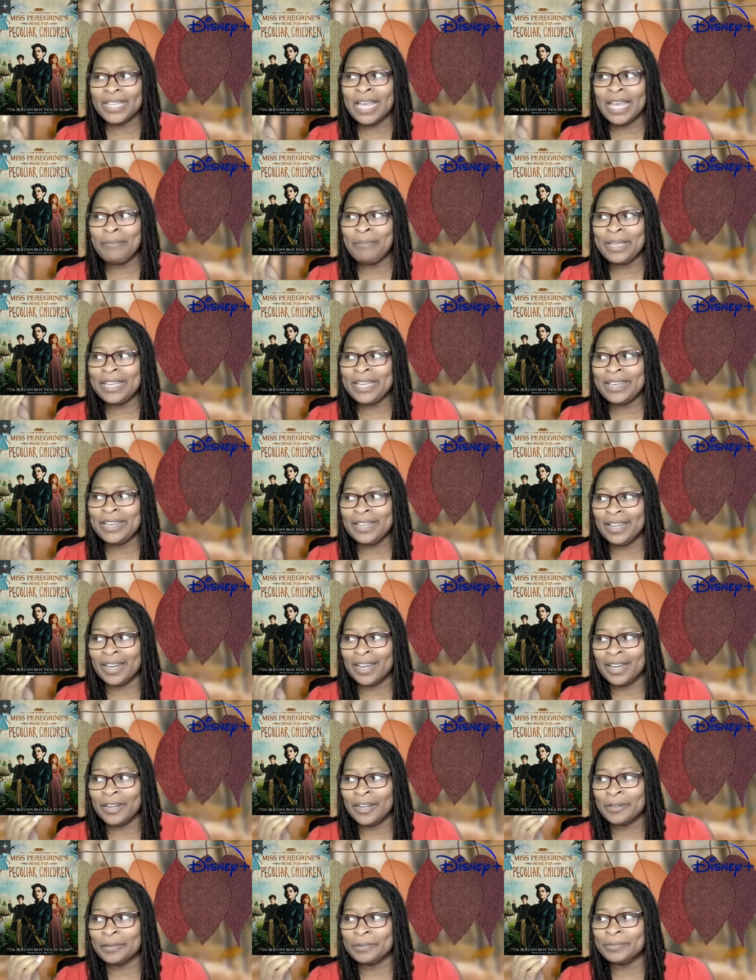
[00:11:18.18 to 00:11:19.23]
I mean,
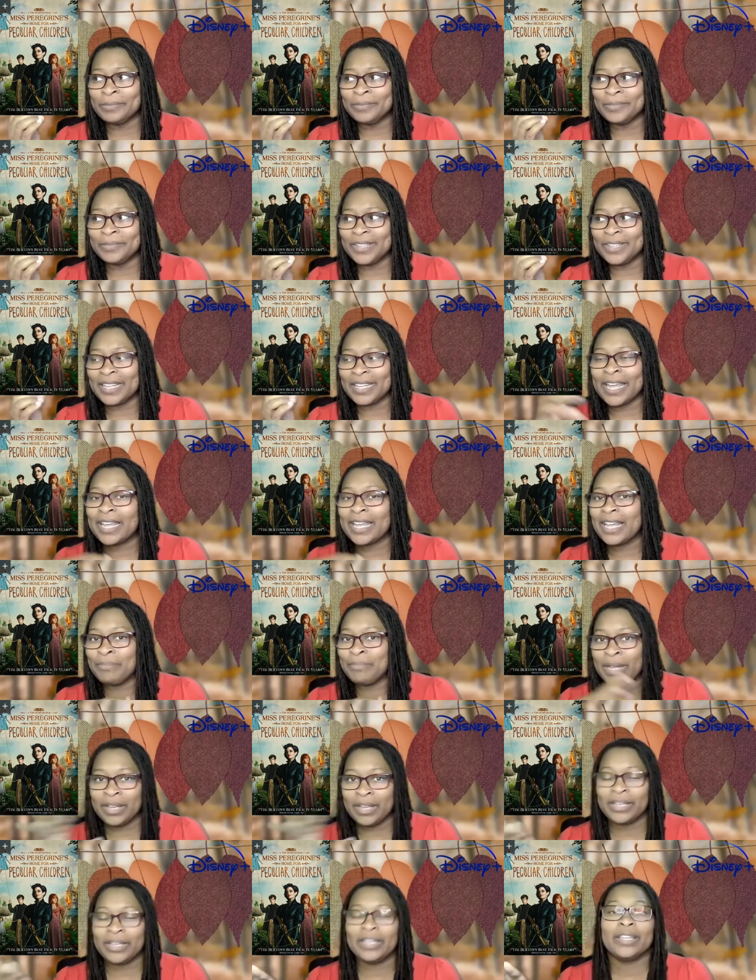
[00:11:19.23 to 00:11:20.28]
um, like I'm
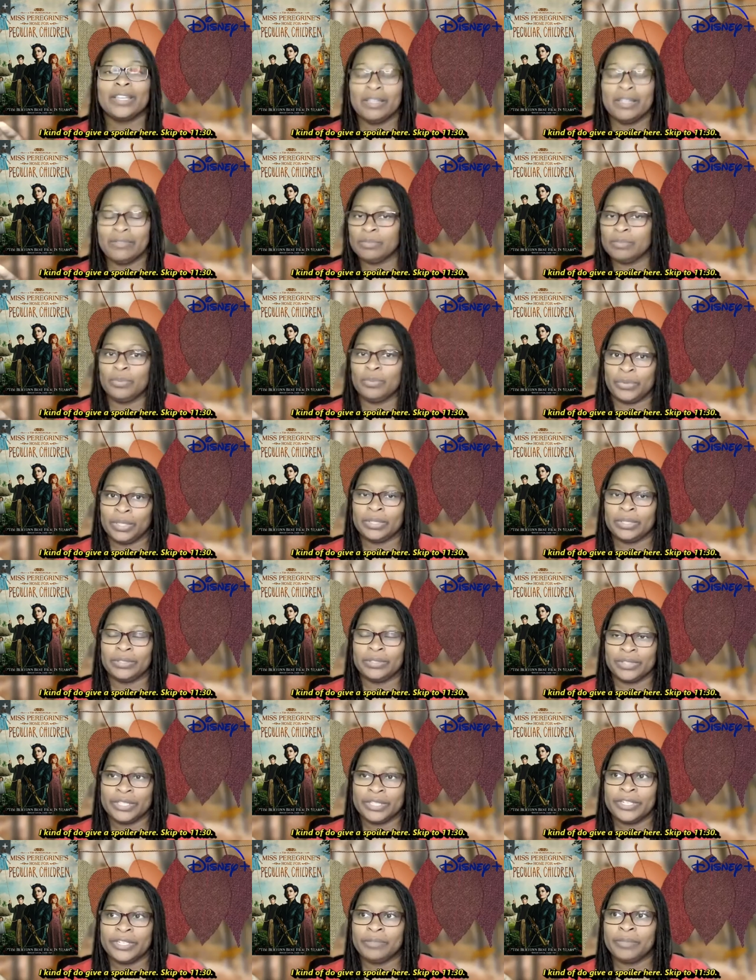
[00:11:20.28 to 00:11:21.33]
not gonna give spoilers
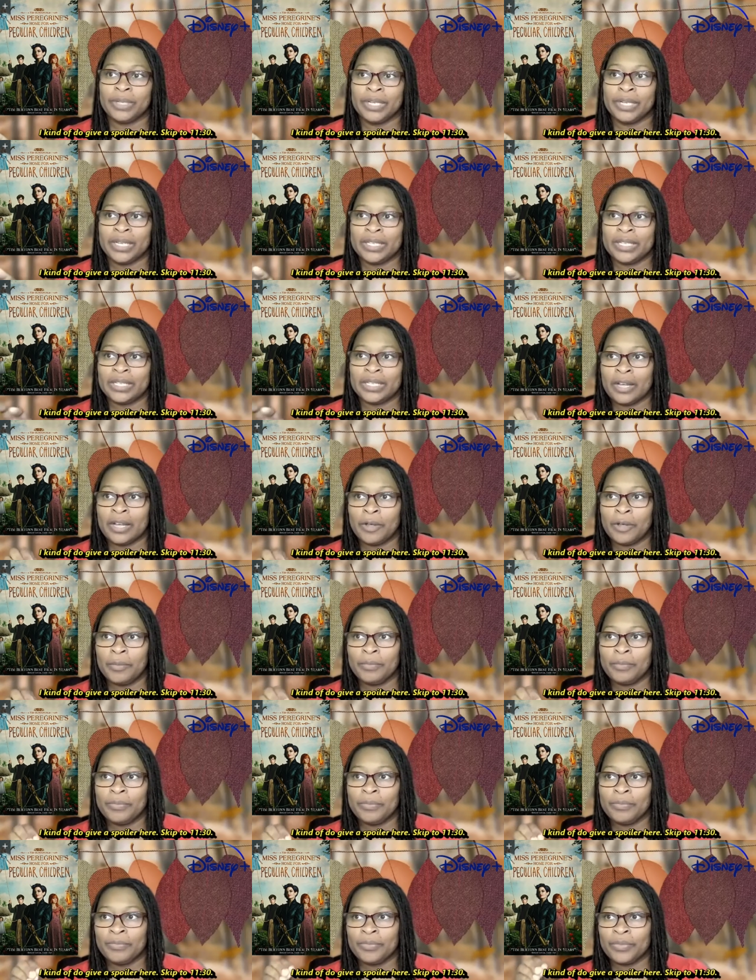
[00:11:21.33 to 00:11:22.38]
here, but
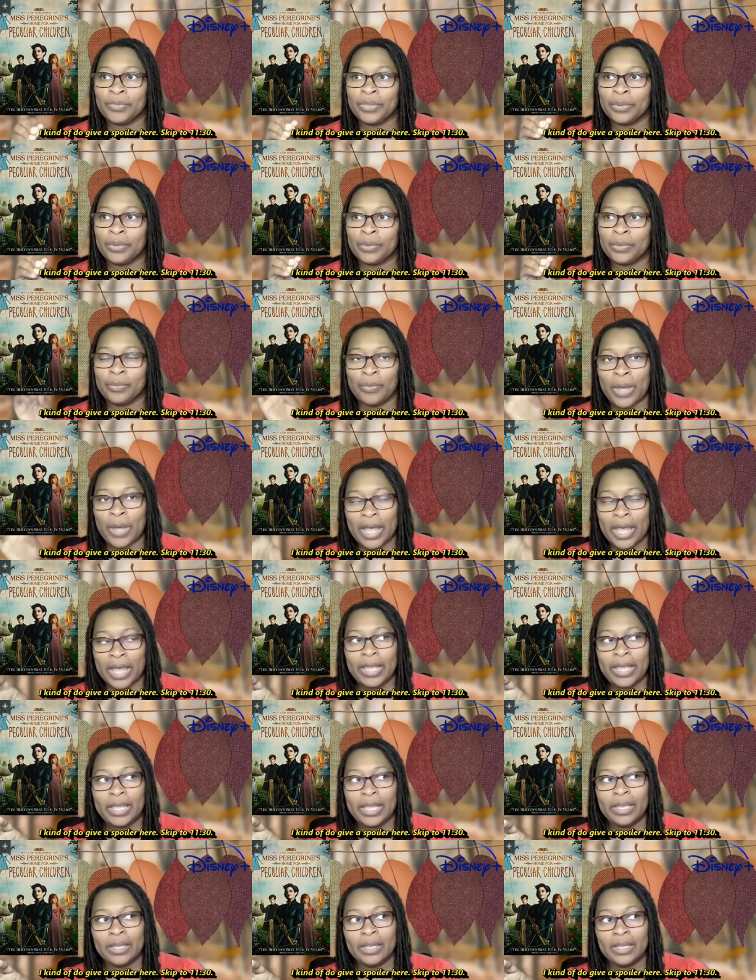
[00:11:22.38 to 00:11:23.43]
um the
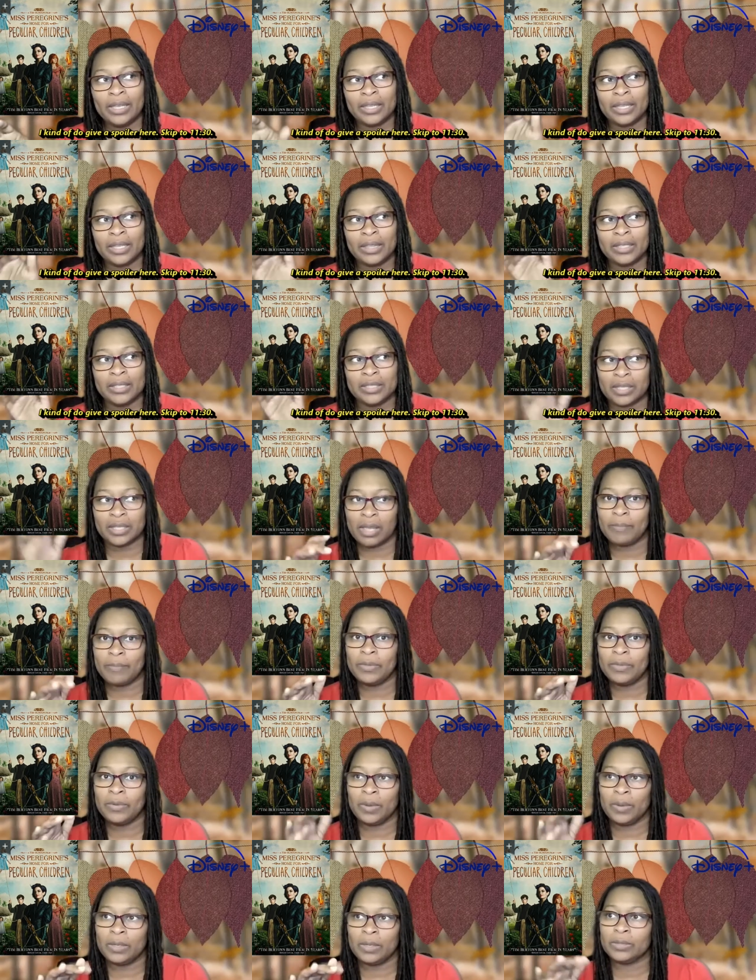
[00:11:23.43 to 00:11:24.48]
way that the
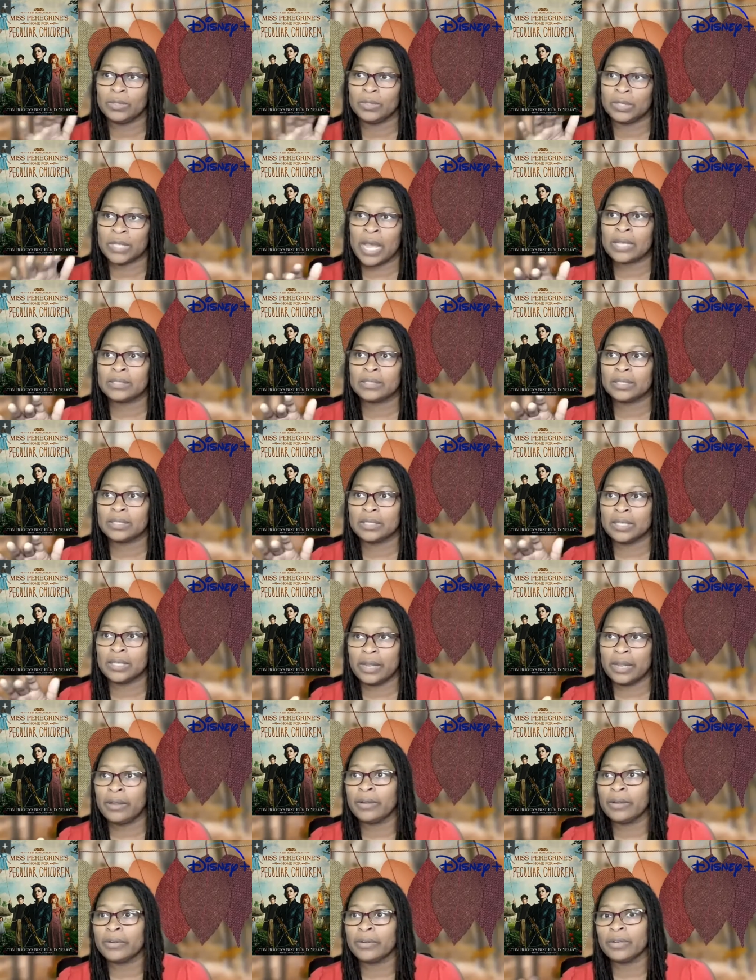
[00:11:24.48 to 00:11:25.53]
Samuel L. Jackson
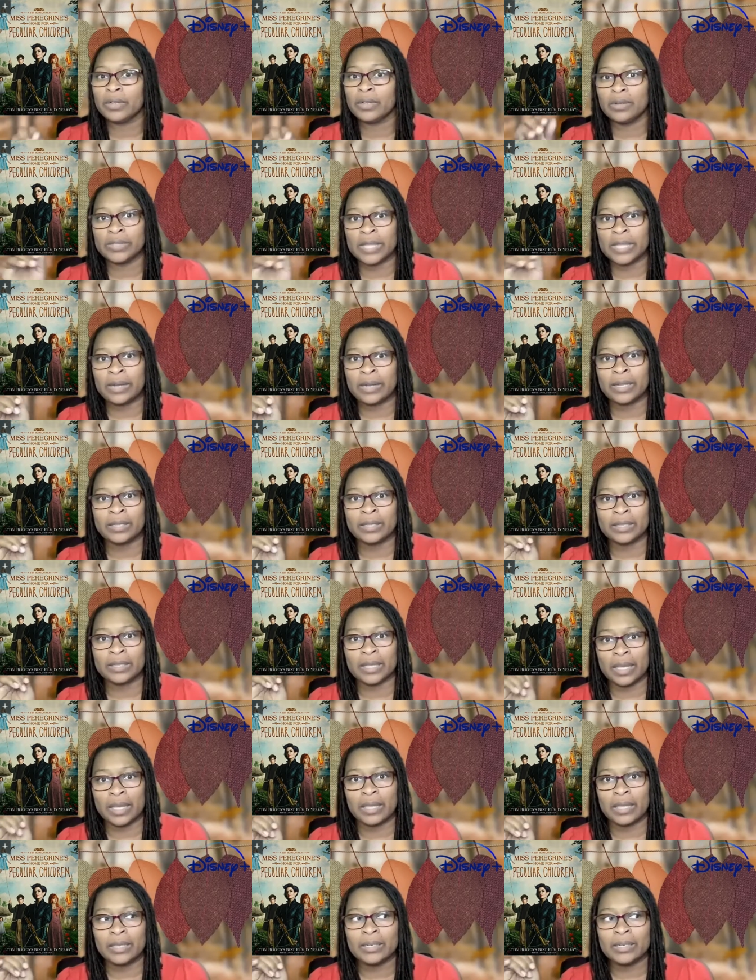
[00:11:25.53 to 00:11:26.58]
character goes out at the
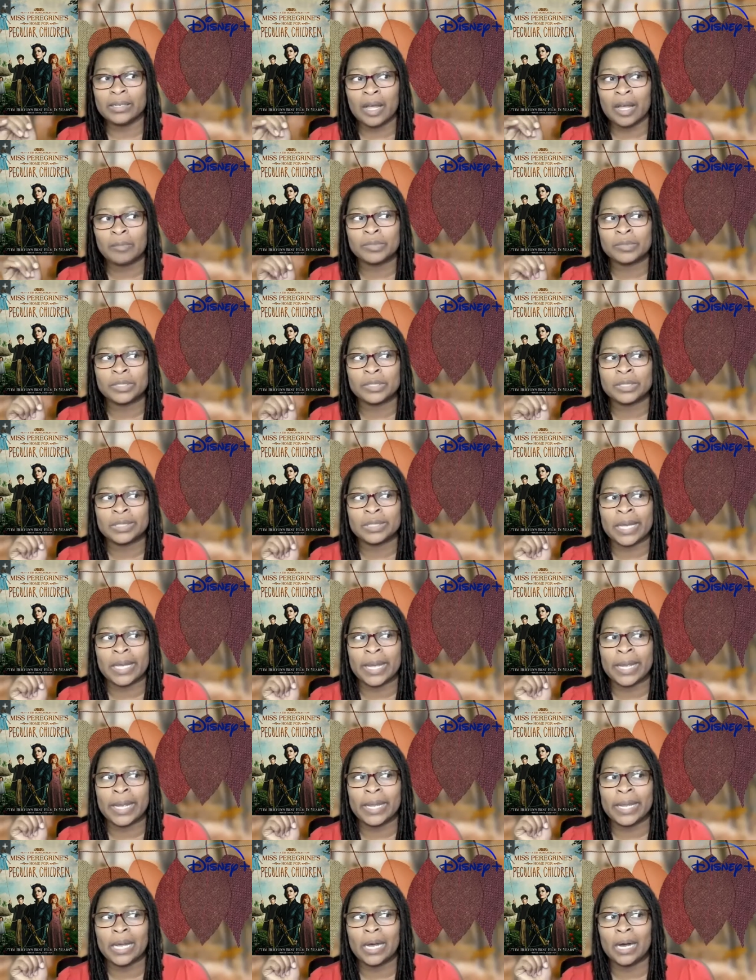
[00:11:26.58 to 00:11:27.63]
end, I'm just
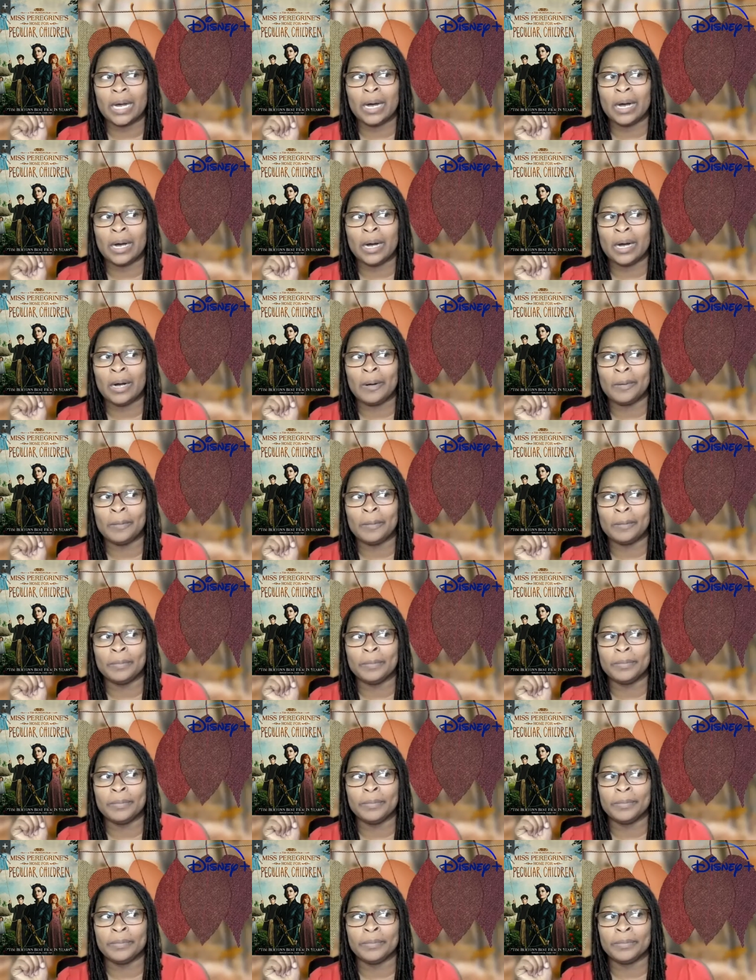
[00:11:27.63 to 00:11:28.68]
like,
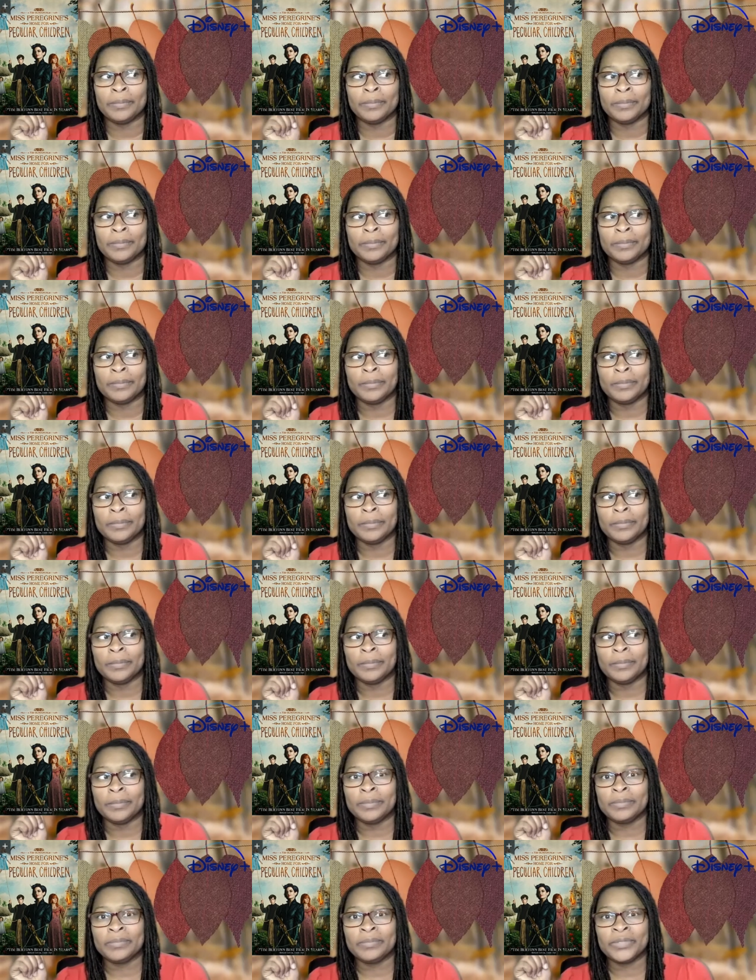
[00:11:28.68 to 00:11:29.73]
um,
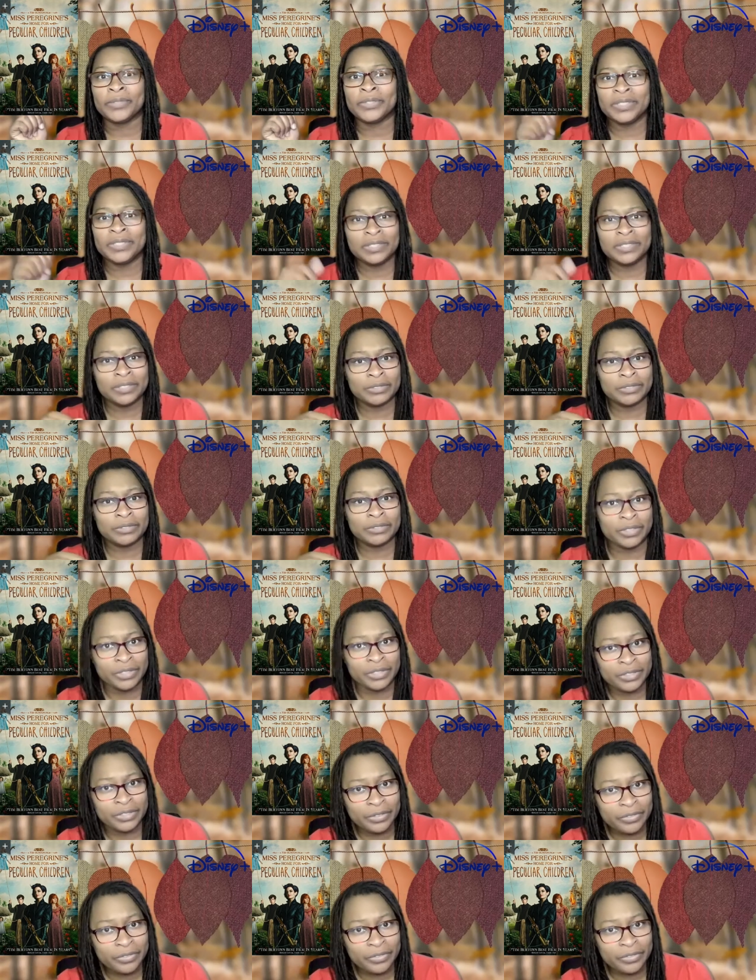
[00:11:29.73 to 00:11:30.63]
this is a Disney